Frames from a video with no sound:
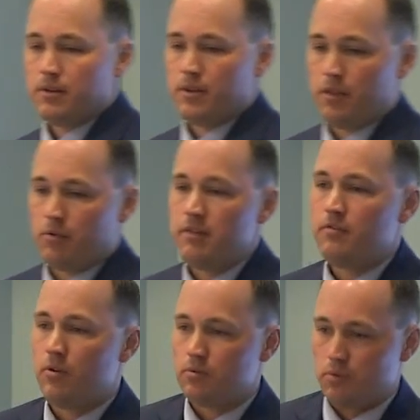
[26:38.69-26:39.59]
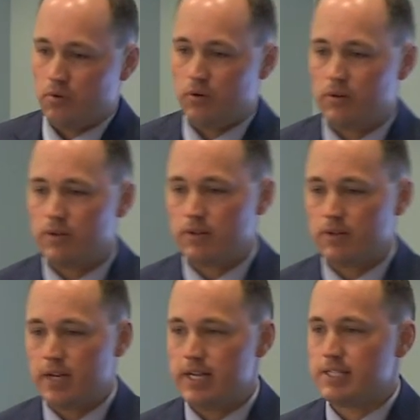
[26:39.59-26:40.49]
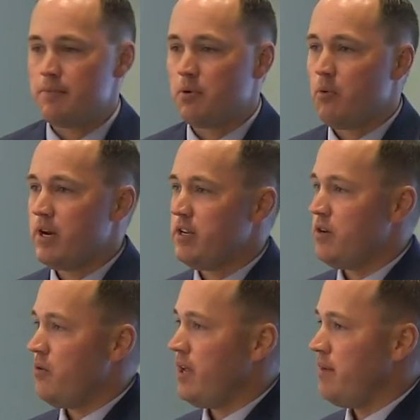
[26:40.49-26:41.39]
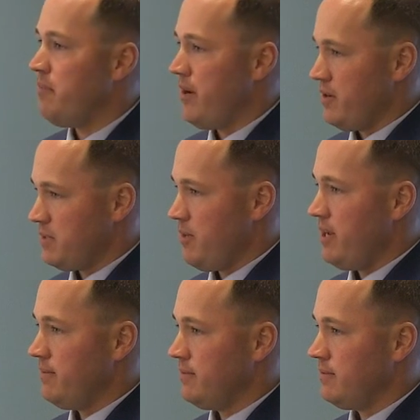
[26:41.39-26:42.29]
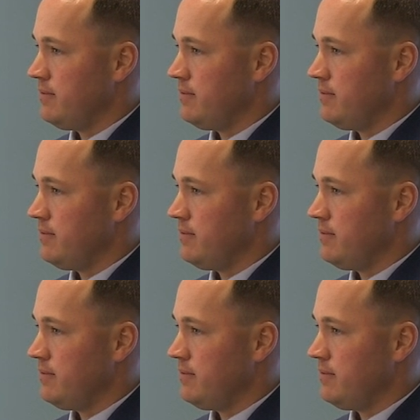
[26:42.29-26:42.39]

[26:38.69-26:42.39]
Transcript: The threefold rule is, number one, you don't embarrass me.